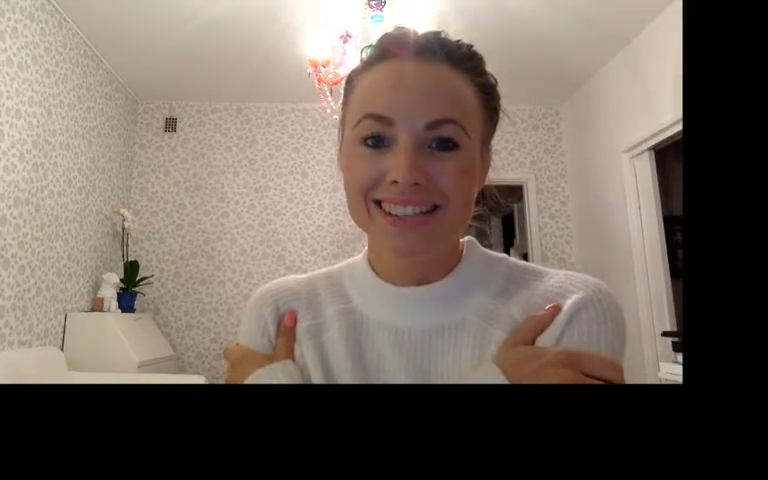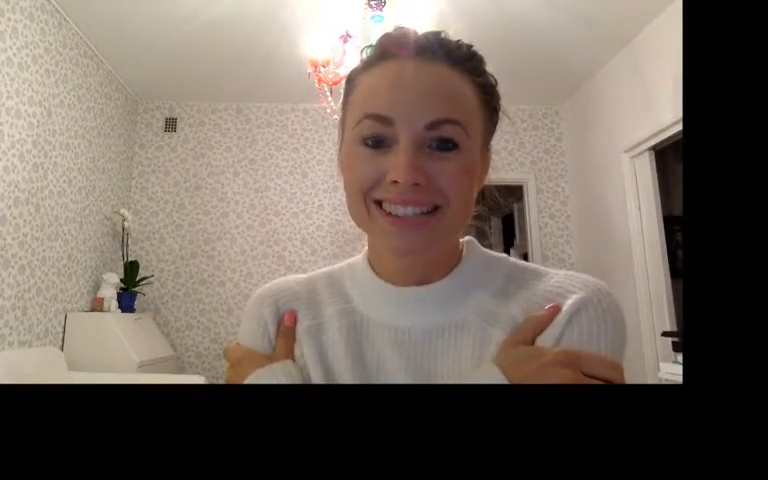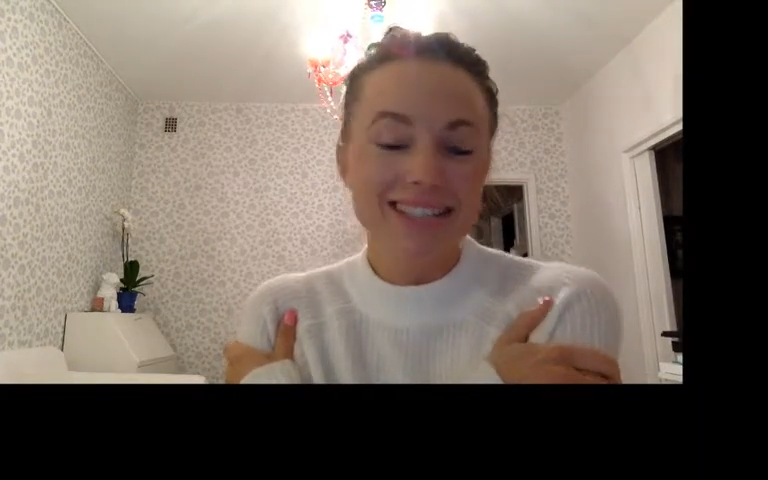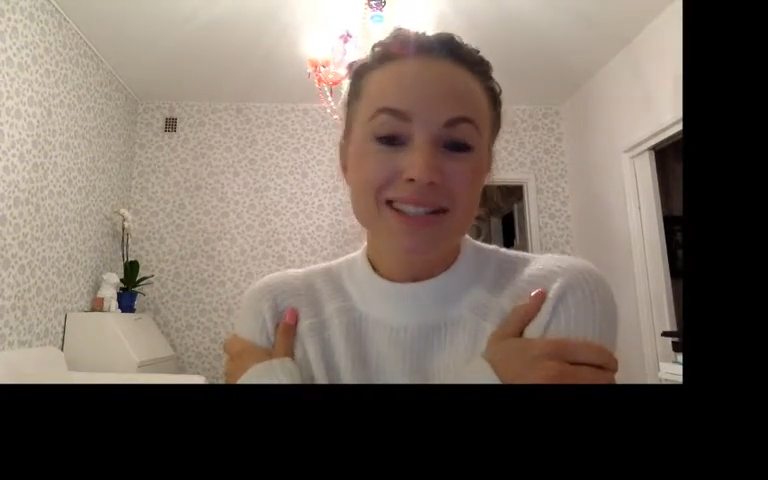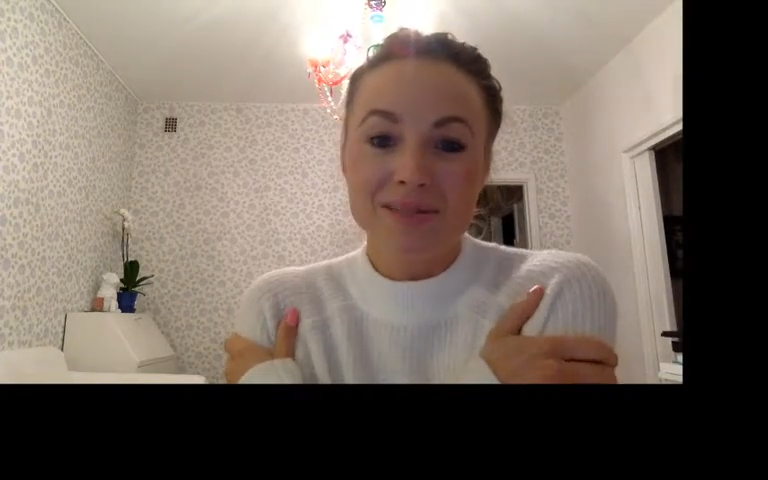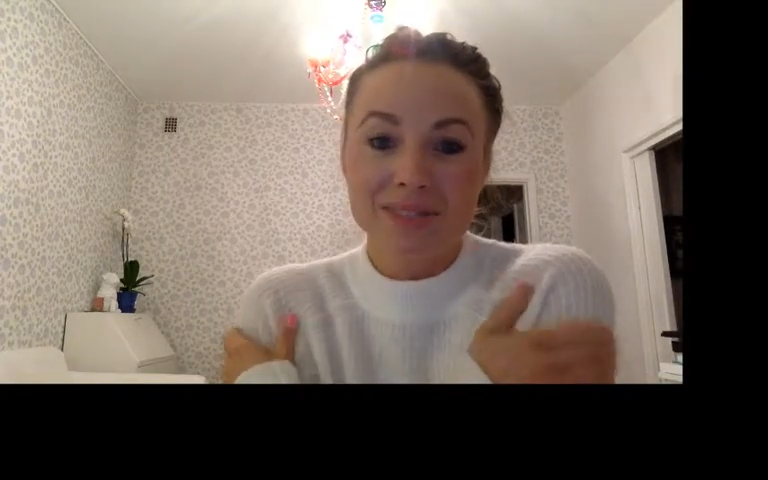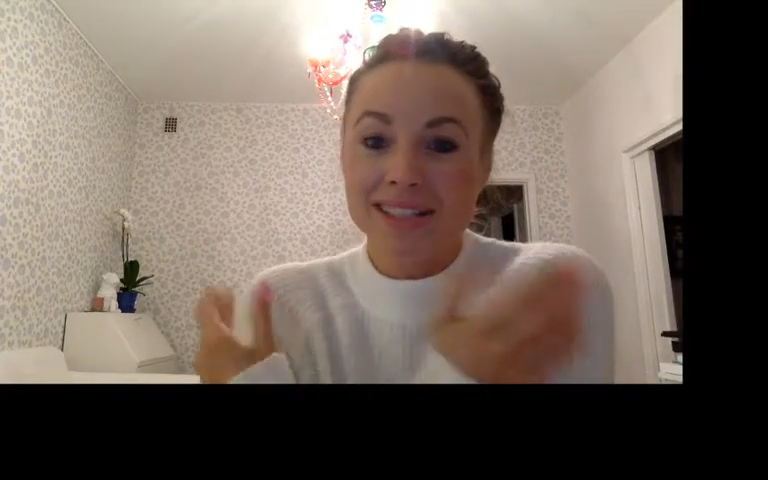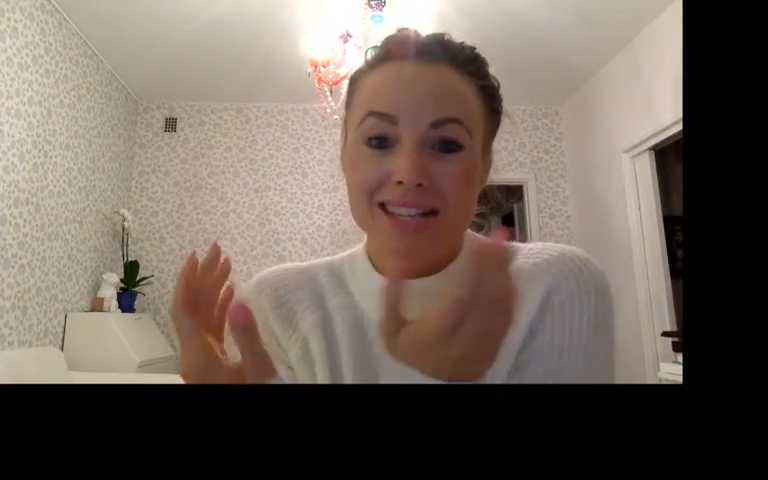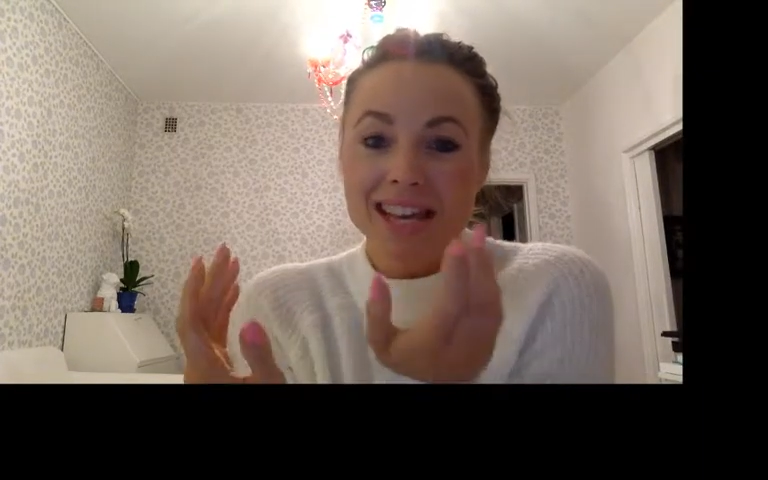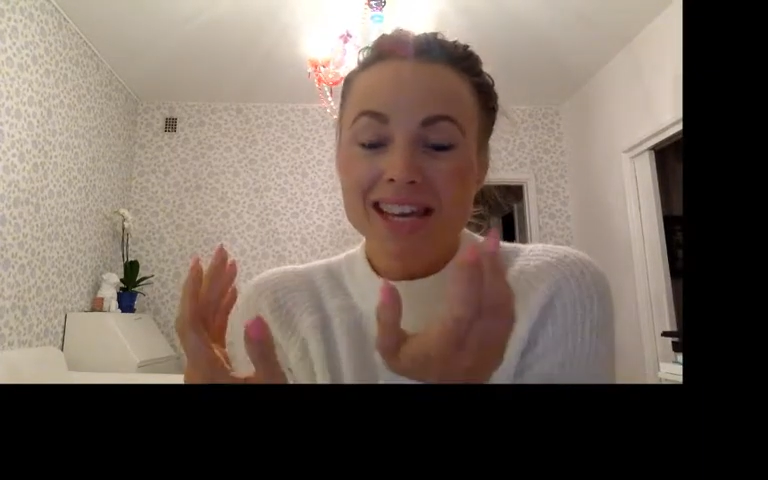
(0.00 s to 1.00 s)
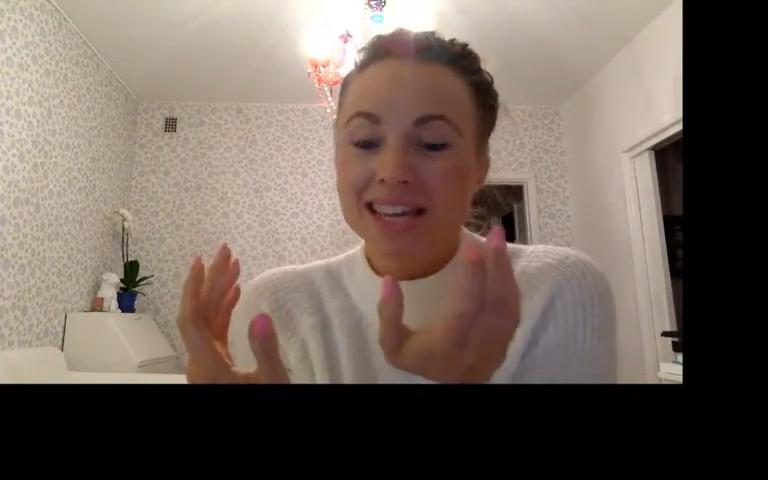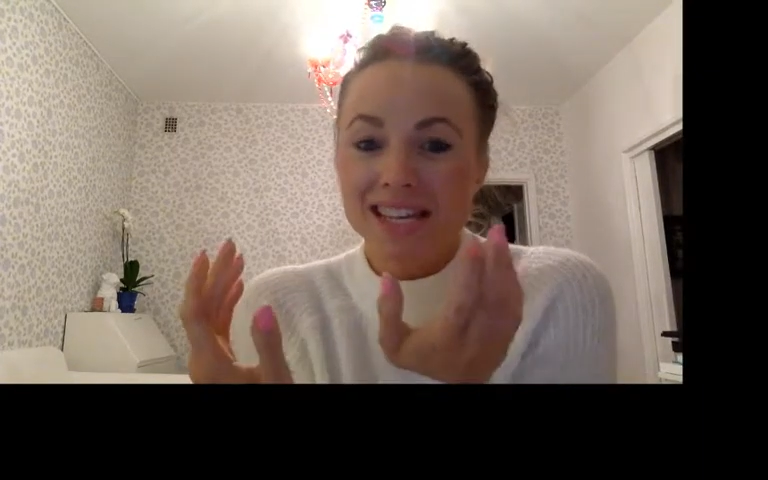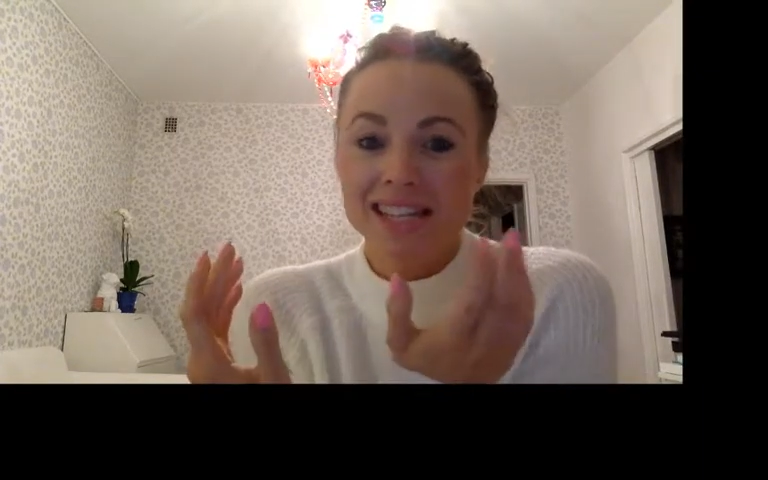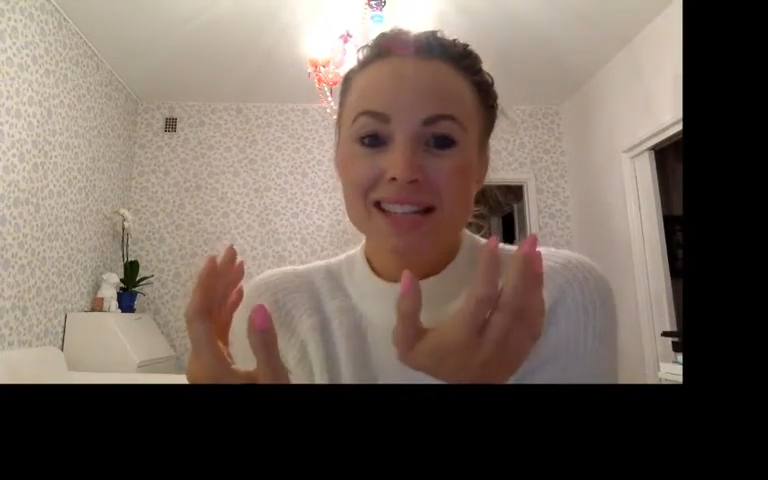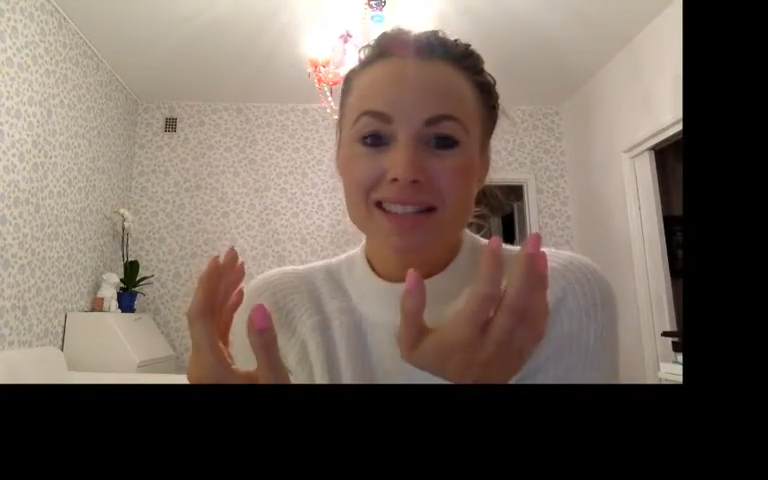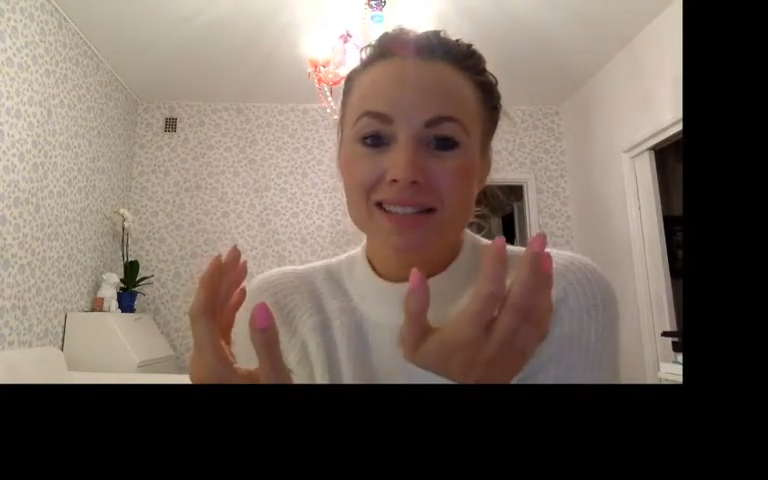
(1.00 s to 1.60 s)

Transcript: Just don't stay in it.